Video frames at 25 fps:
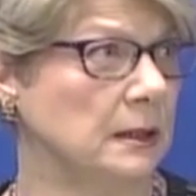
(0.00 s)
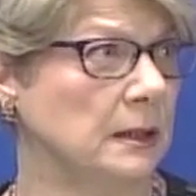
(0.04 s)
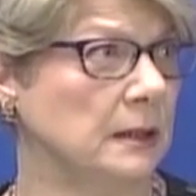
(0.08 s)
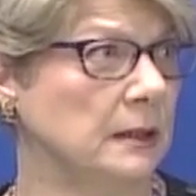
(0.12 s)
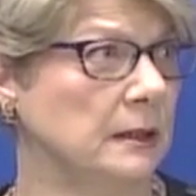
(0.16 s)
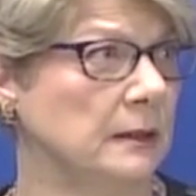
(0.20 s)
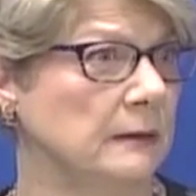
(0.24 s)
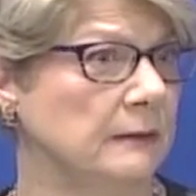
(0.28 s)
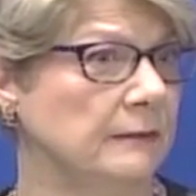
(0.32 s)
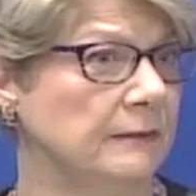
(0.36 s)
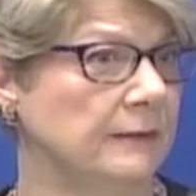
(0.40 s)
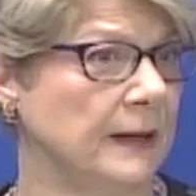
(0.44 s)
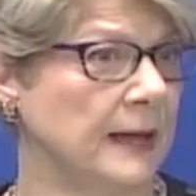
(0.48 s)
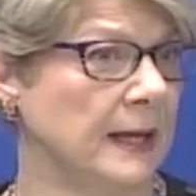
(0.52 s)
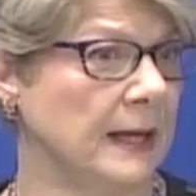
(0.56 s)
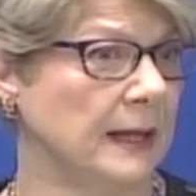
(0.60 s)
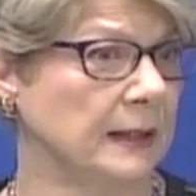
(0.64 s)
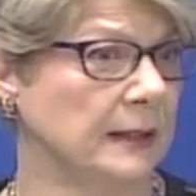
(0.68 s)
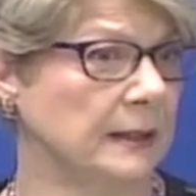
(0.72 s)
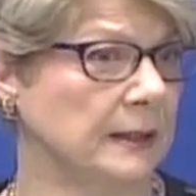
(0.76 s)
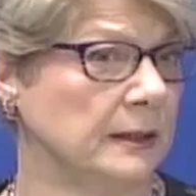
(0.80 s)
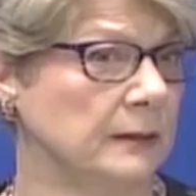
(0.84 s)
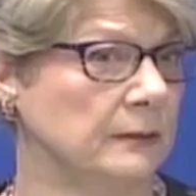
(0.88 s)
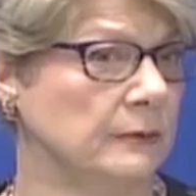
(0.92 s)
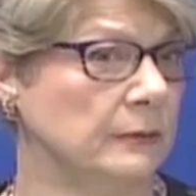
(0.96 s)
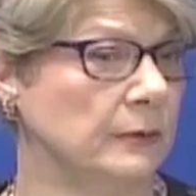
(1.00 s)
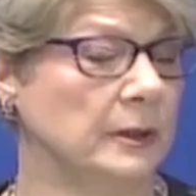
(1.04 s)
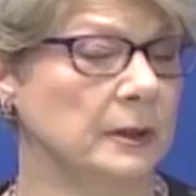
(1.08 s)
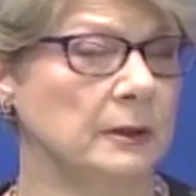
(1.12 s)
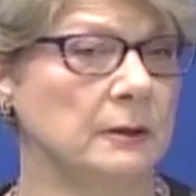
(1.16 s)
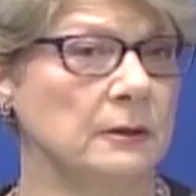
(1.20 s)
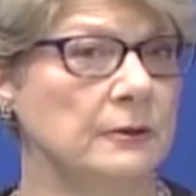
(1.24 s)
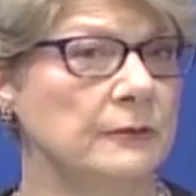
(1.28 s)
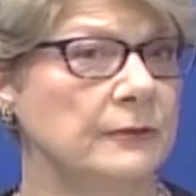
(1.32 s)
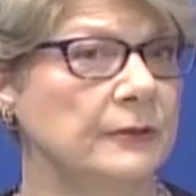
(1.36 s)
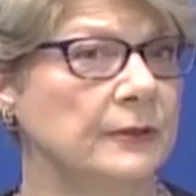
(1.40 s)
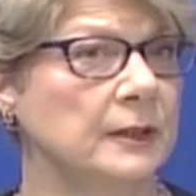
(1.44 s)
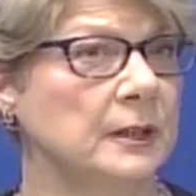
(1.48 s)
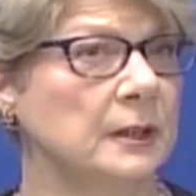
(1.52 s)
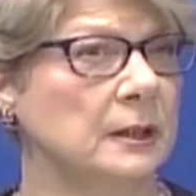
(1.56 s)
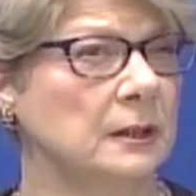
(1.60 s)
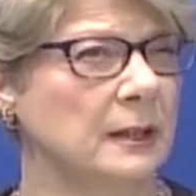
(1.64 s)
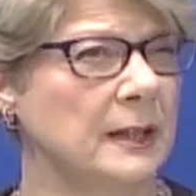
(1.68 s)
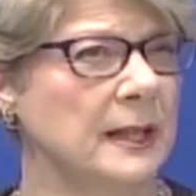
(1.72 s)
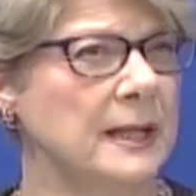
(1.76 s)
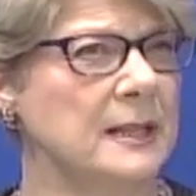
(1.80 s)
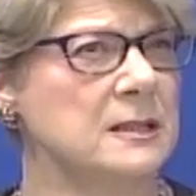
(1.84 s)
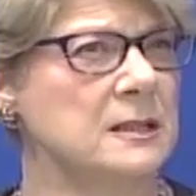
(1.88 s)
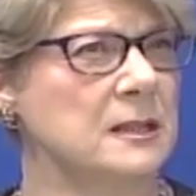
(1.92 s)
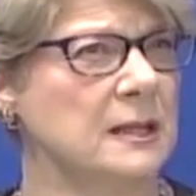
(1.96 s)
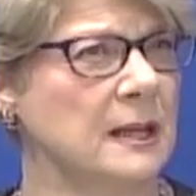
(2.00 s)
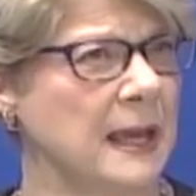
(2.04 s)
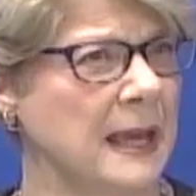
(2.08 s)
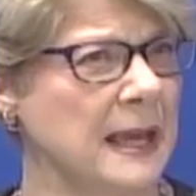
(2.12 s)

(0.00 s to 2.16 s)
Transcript: in the fact that really for the last